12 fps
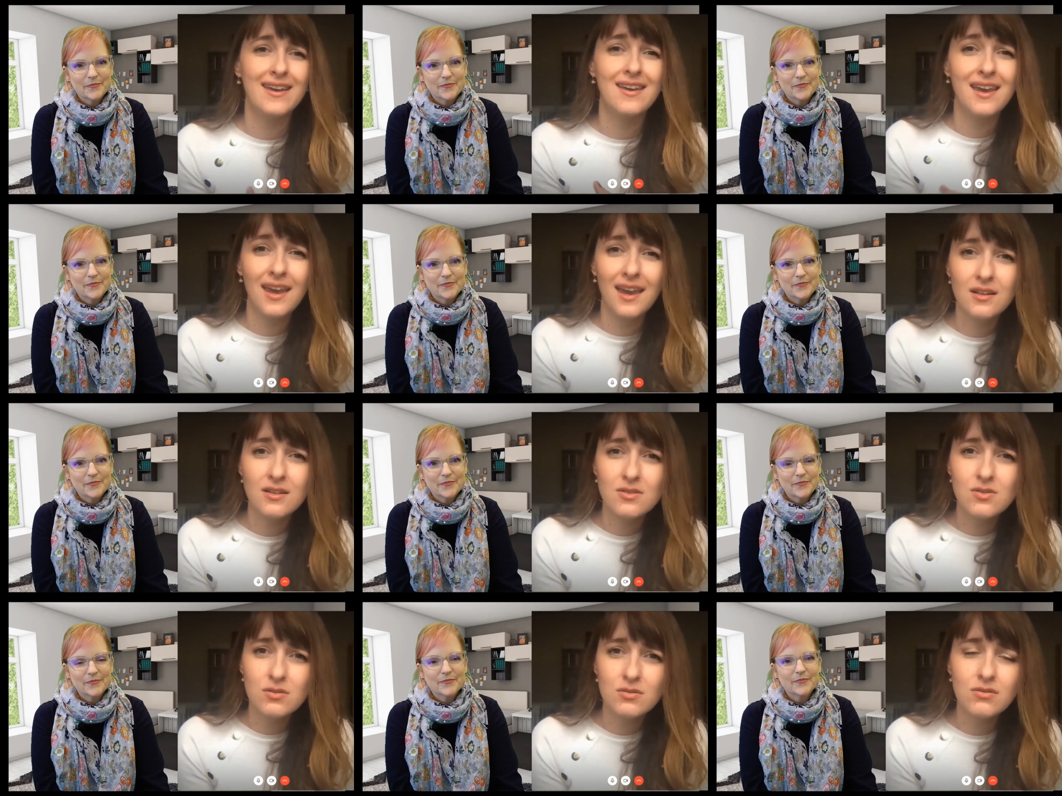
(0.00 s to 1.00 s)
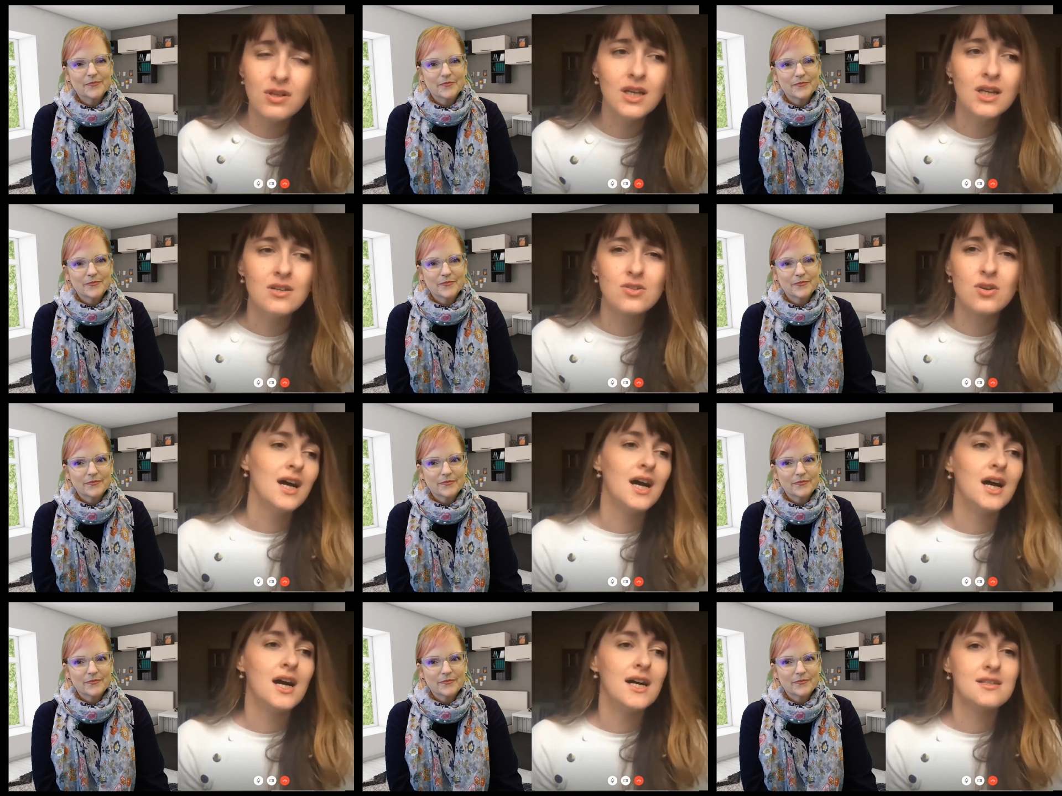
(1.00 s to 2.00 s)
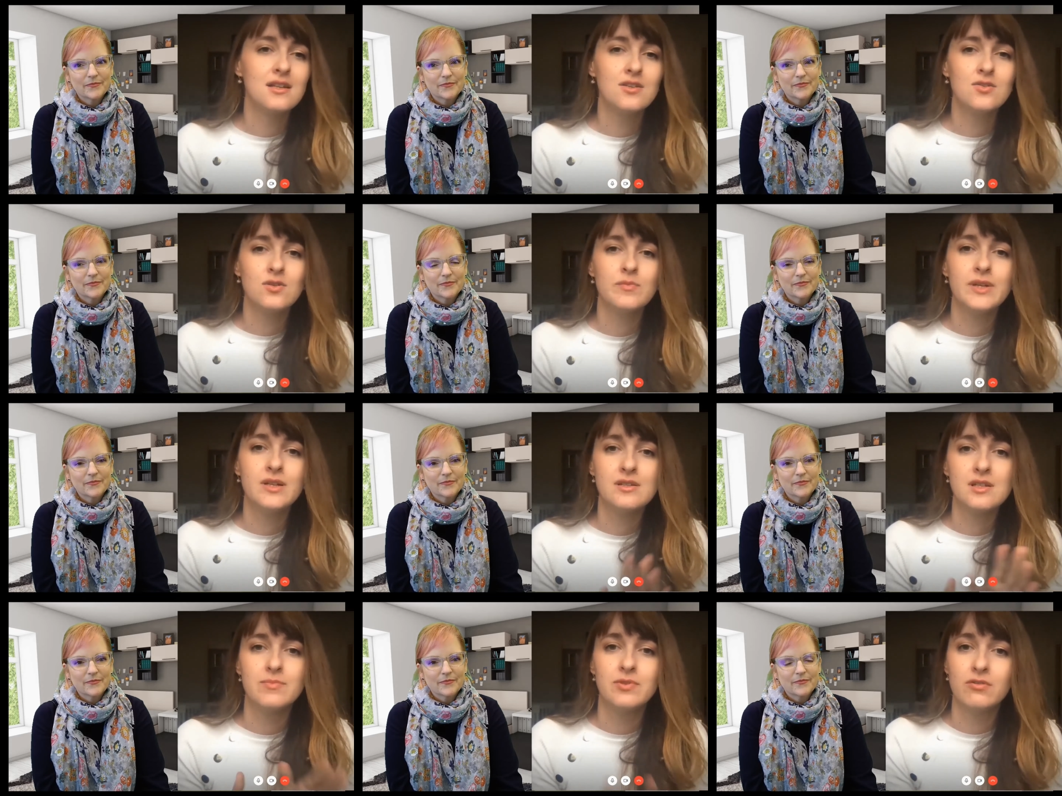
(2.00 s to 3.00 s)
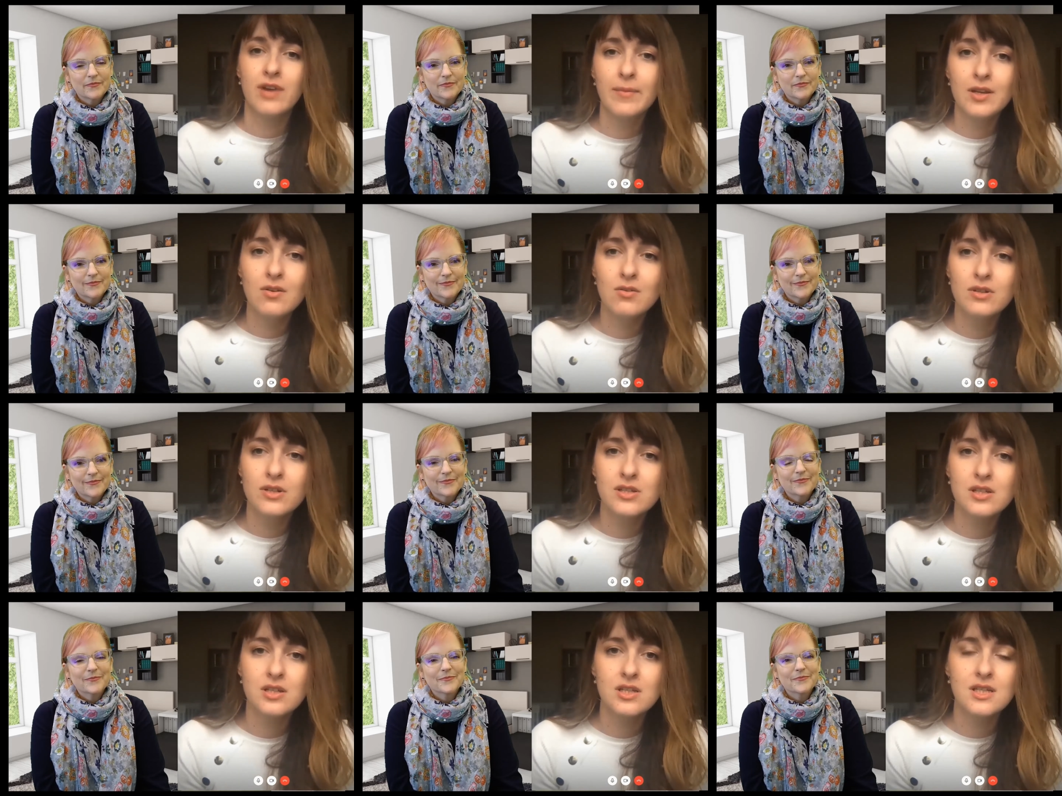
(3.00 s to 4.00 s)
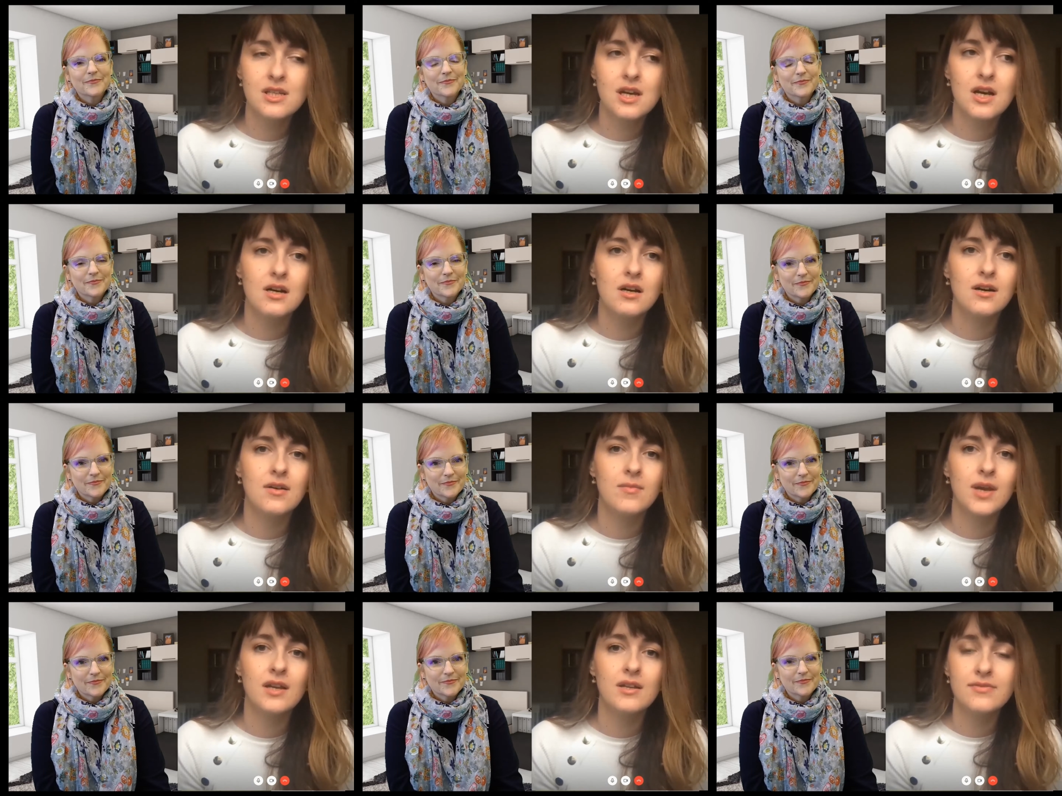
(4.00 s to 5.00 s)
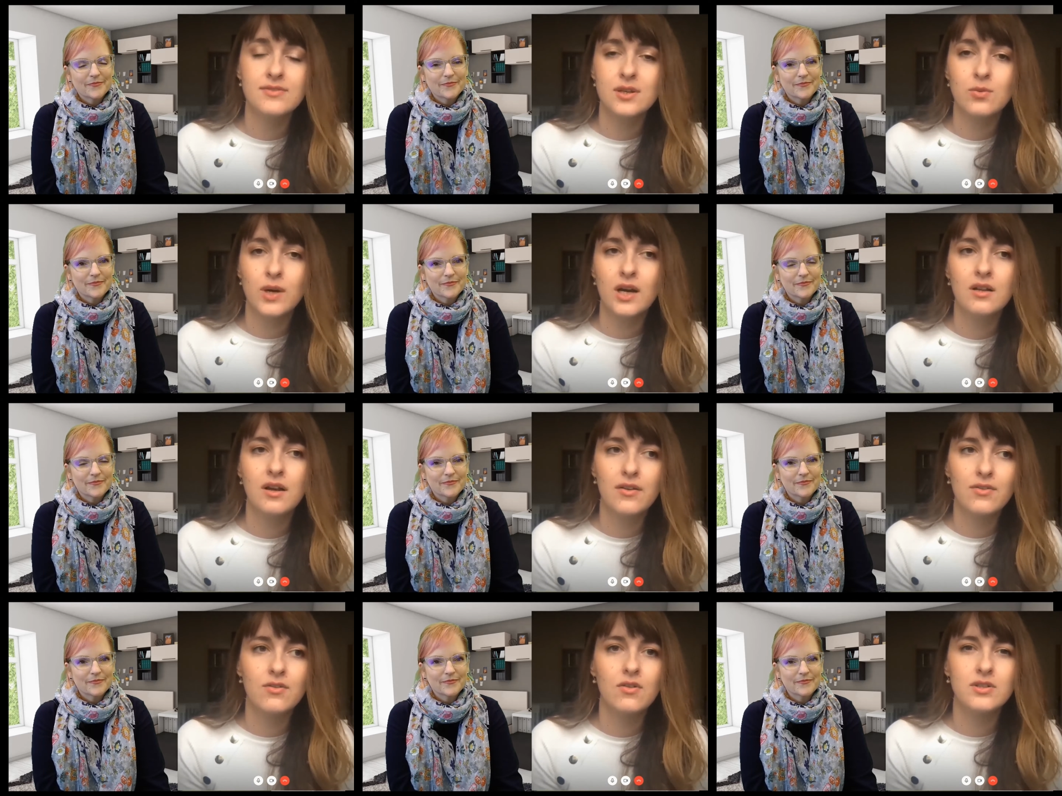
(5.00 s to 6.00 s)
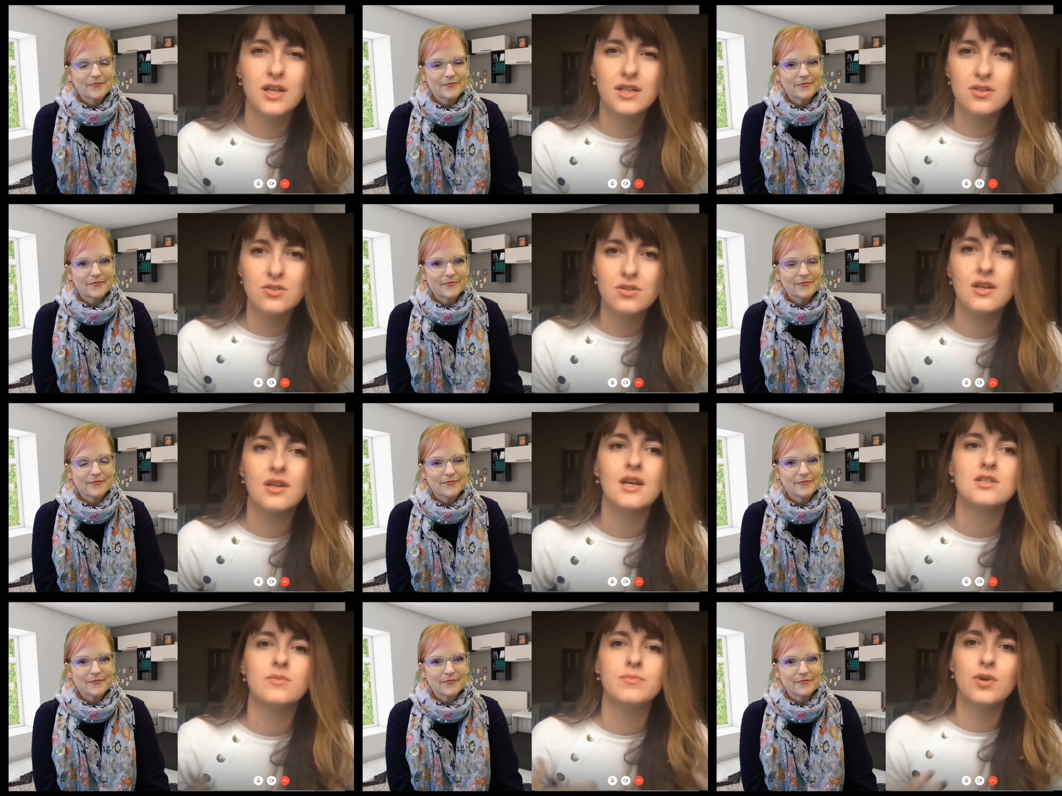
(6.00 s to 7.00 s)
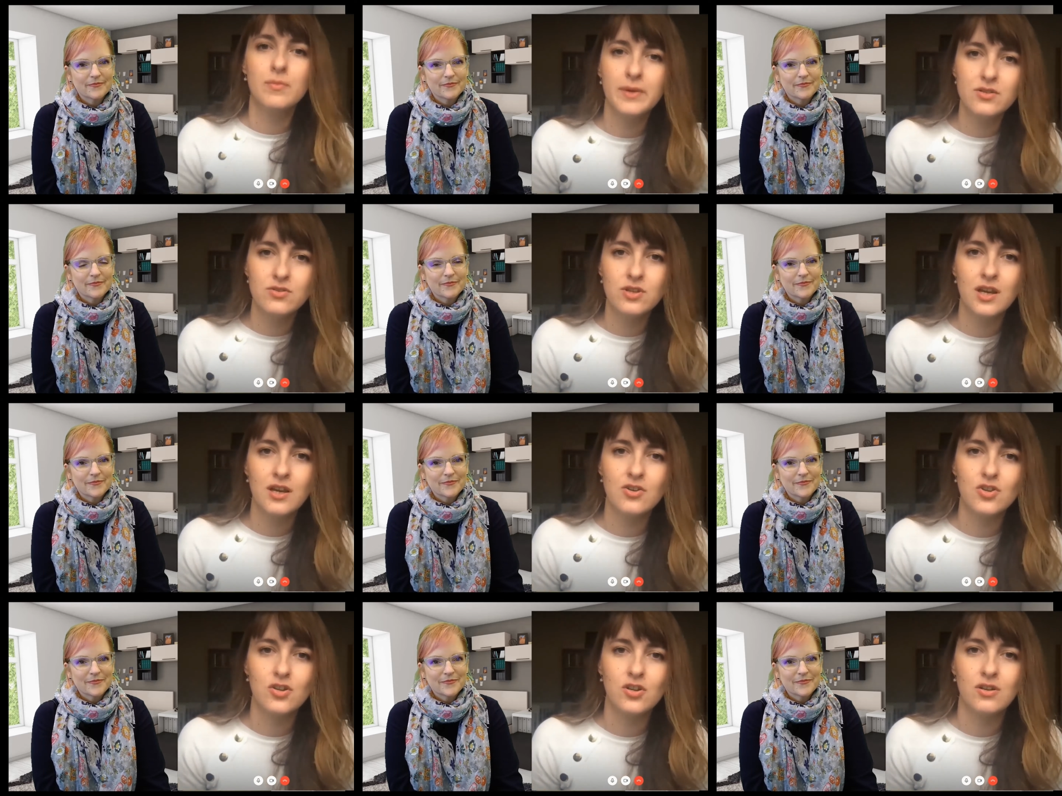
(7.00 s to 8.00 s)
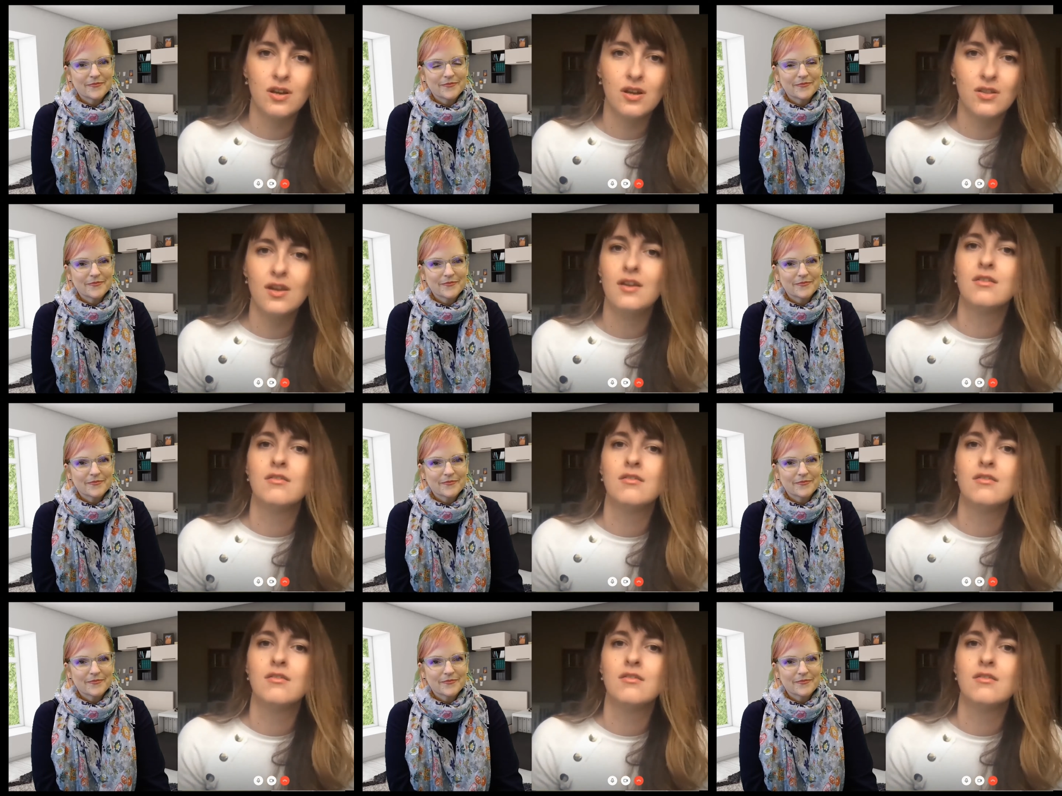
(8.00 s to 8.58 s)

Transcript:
Speaker 1: can do. So uh, I started doing P L C programming courses, um, and after a while I thought I need to get a proper education and then